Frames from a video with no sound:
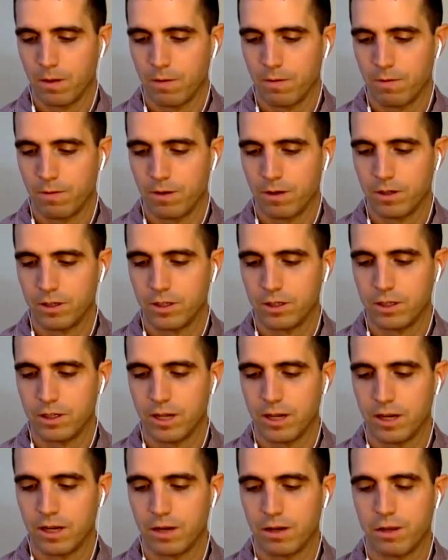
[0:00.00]
First,
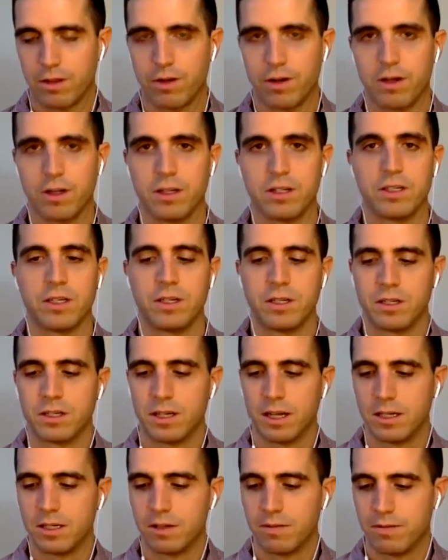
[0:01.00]
second, third. It's
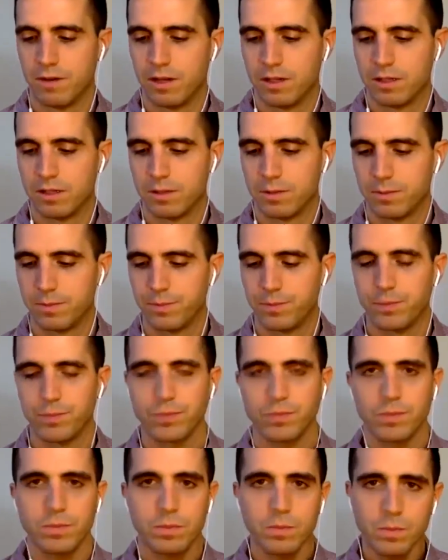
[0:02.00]
indecisiveness.
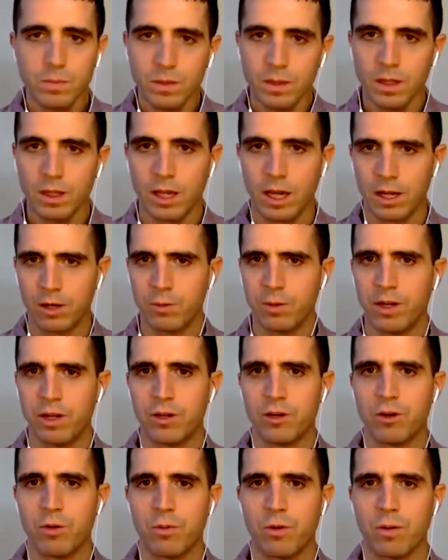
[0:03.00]
Okay, do we need to
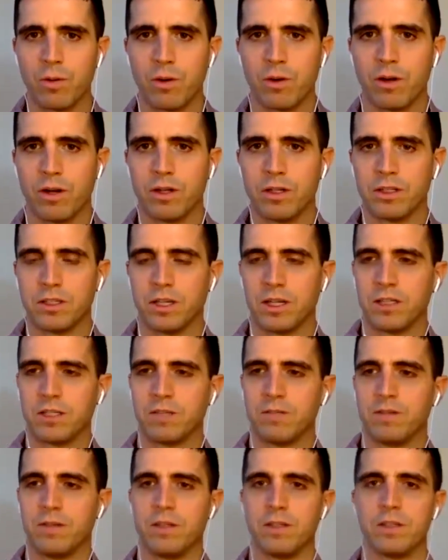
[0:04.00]
know more about
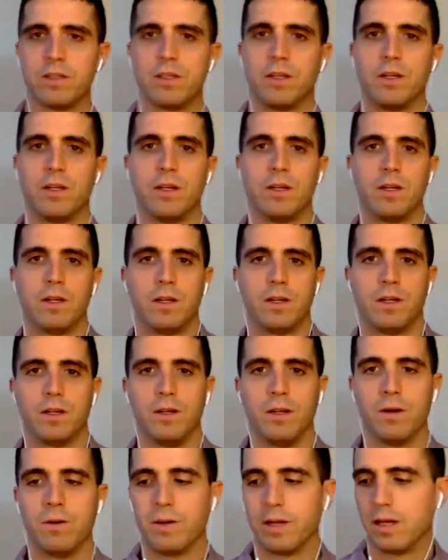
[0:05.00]
indecisiveness?
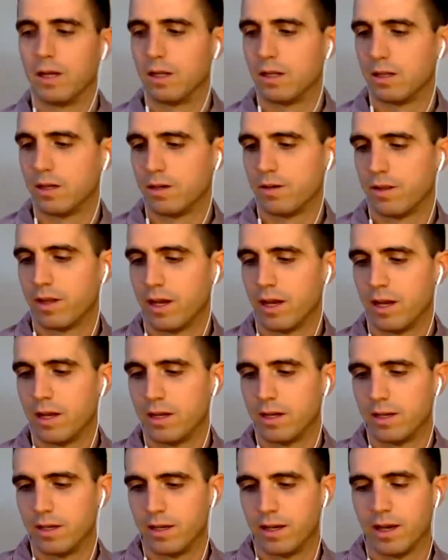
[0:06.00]
No, we can clear that.
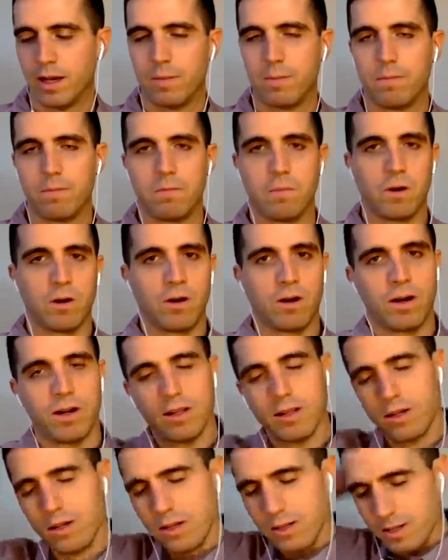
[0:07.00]
Yeah. All right, a
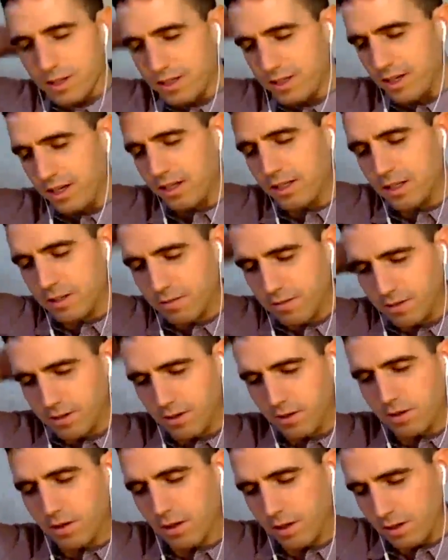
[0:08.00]
little indecisive,
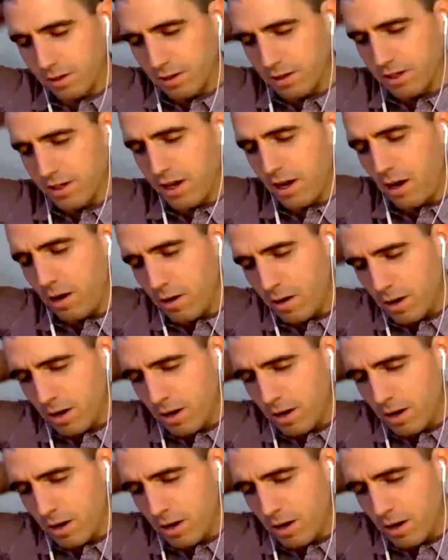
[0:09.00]
so clear this now.